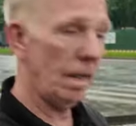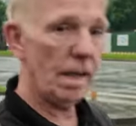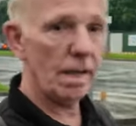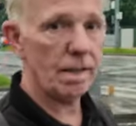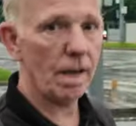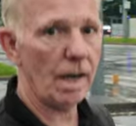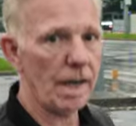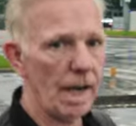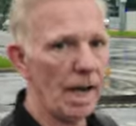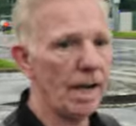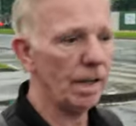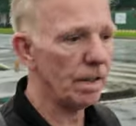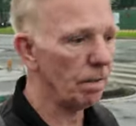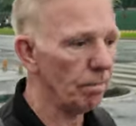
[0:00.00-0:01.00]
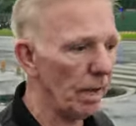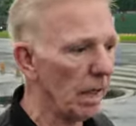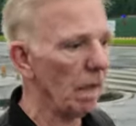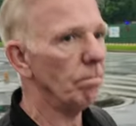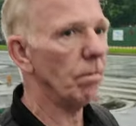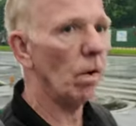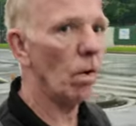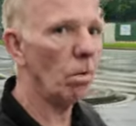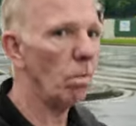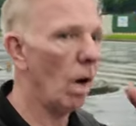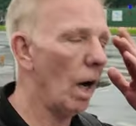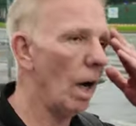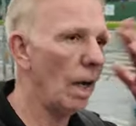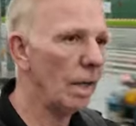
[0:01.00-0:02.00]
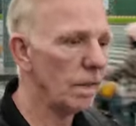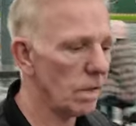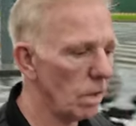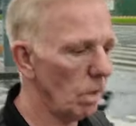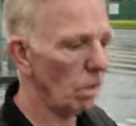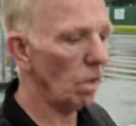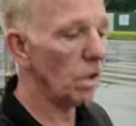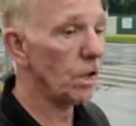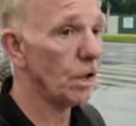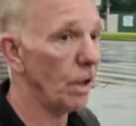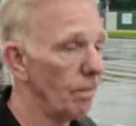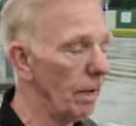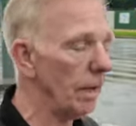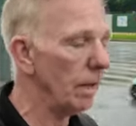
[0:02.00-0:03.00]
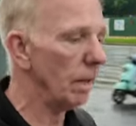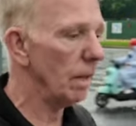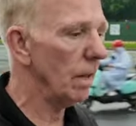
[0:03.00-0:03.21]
as I age and become more wise or stupid,